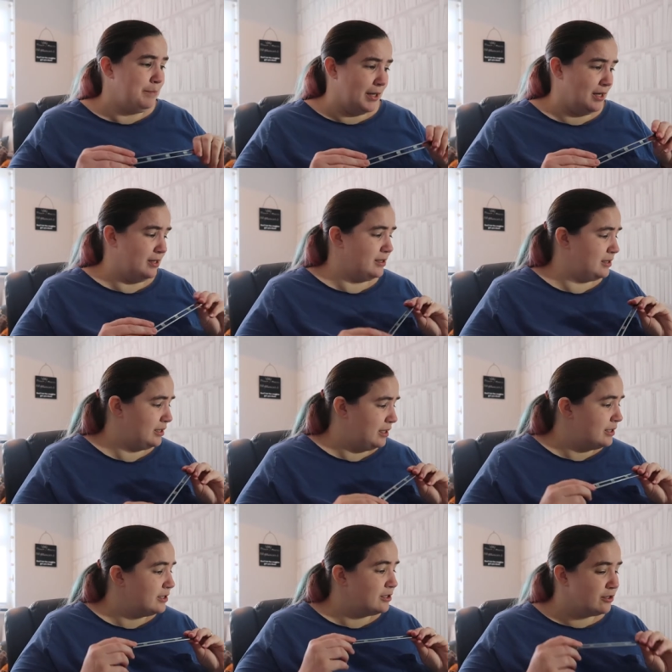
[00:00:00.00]
But
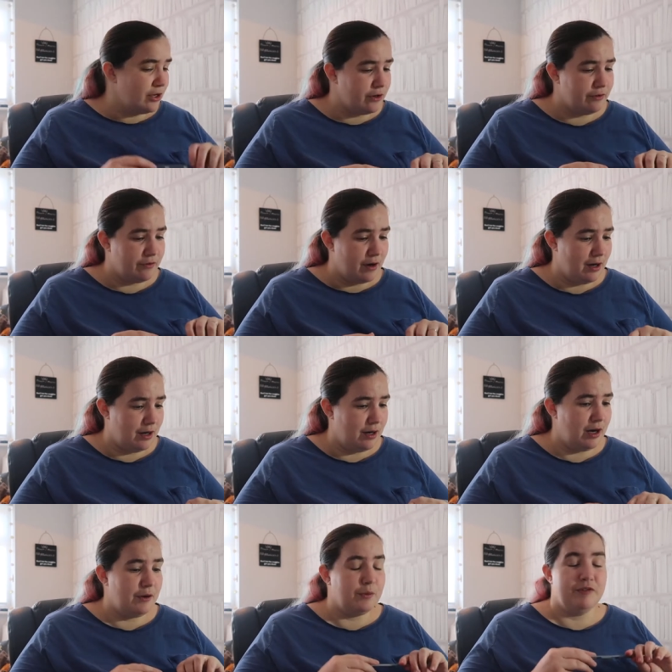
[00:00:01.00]
so
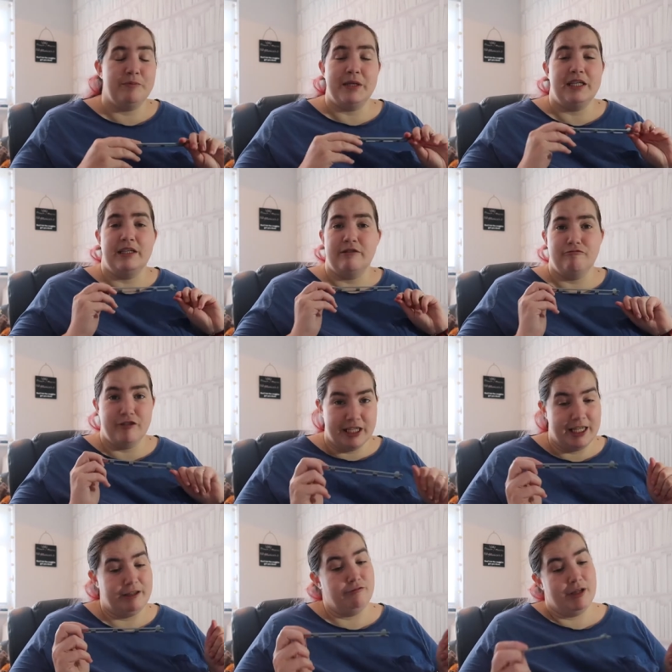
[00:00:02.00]
far we've been
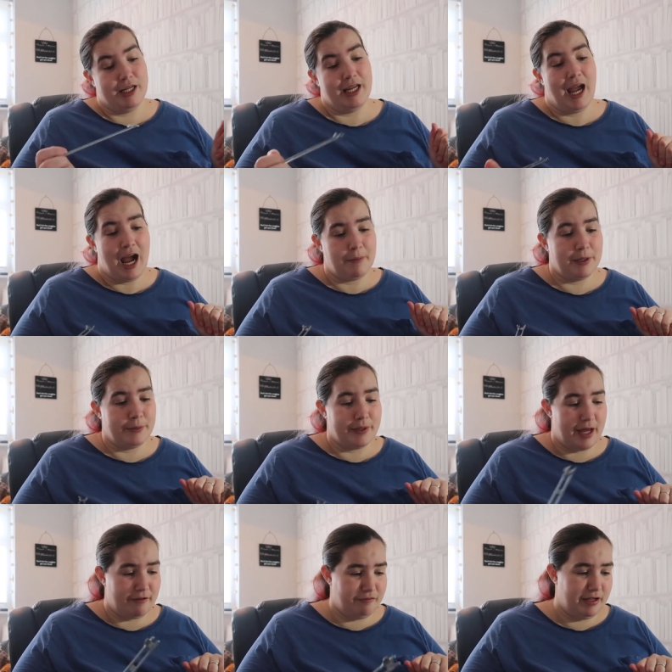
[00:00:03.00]
really, really happy
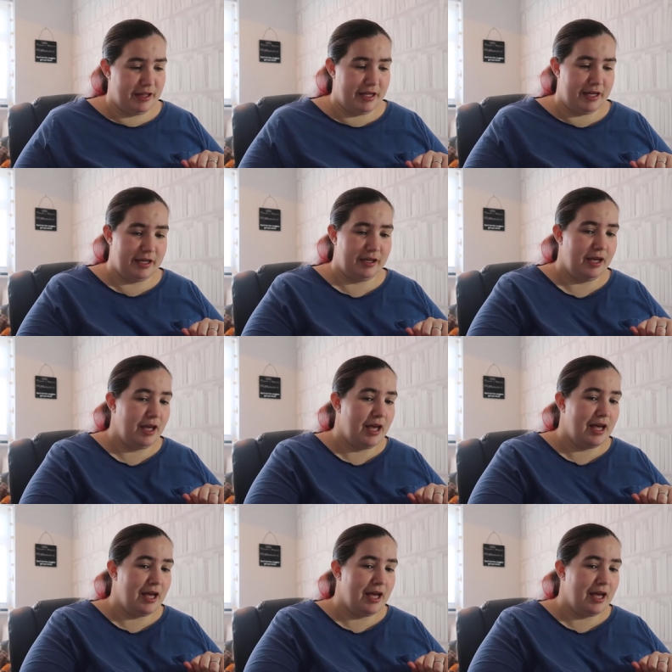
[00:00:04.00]
with everything.